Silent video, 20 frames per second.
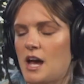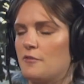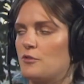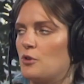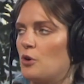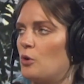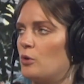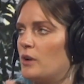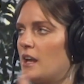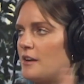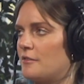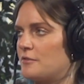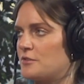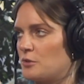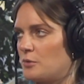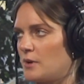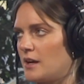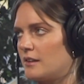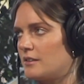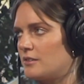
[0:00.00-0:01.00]
have your whole life
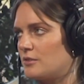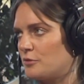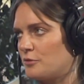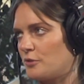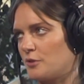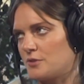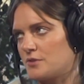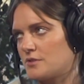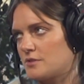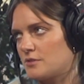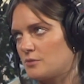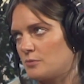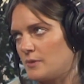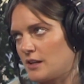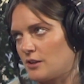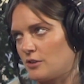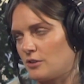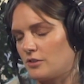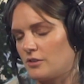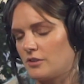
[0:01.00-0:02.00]
to write your first
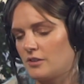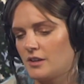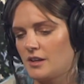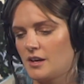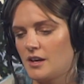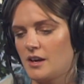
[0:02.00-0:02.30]
record.